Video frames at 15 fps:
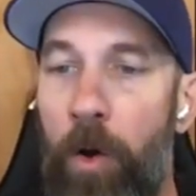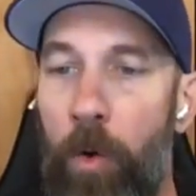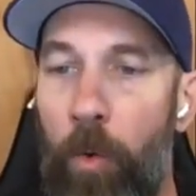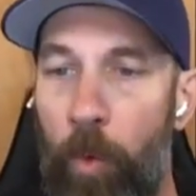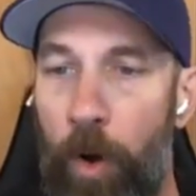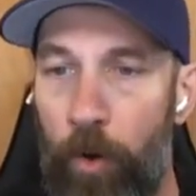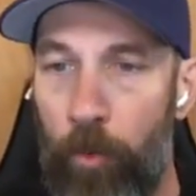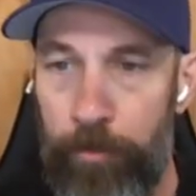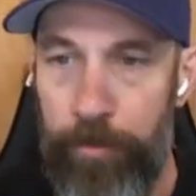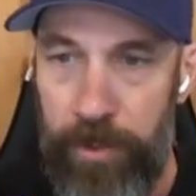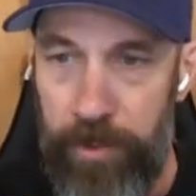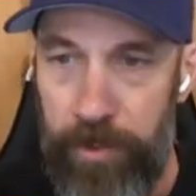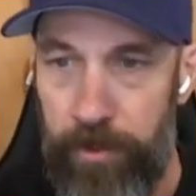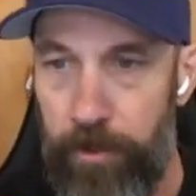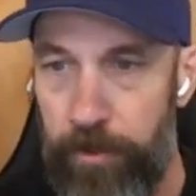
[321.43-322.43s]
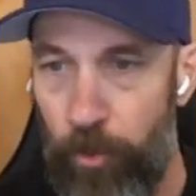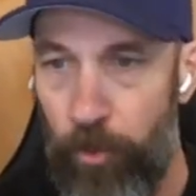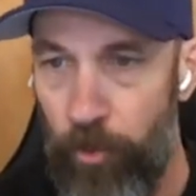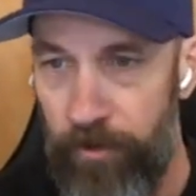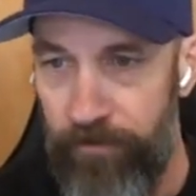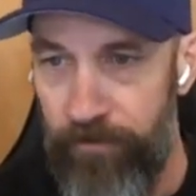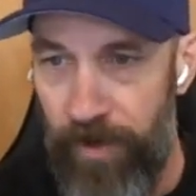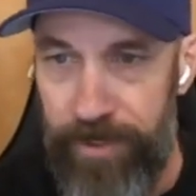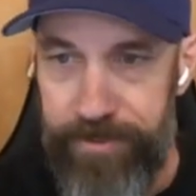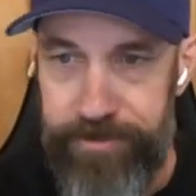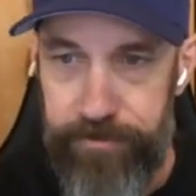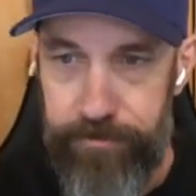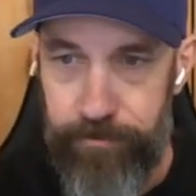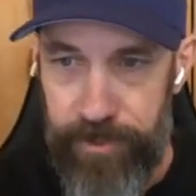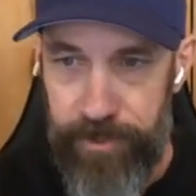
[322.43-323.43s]
What would be your
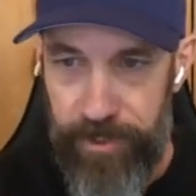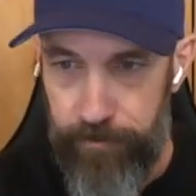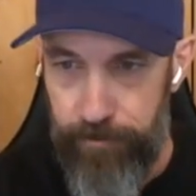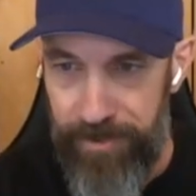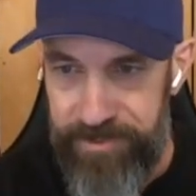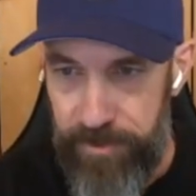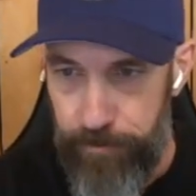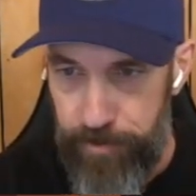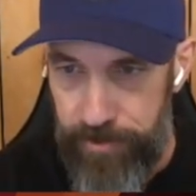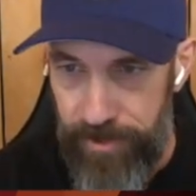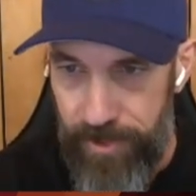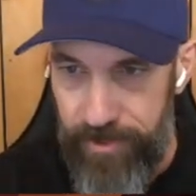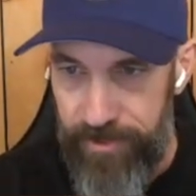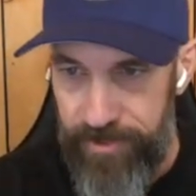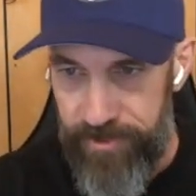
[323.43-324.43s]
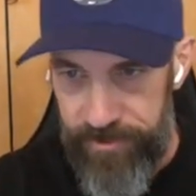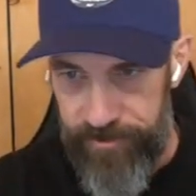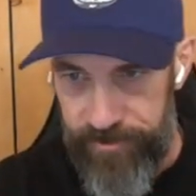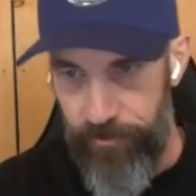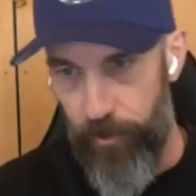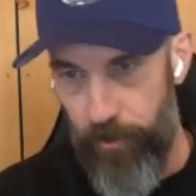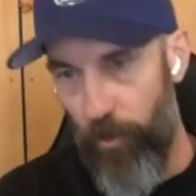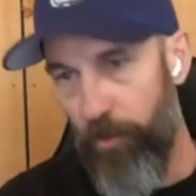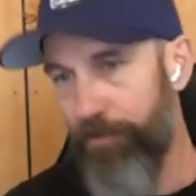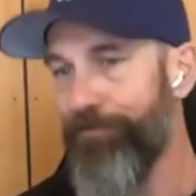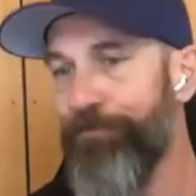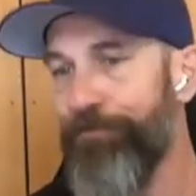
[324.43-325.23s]
advice? Getting my CPA is the goal.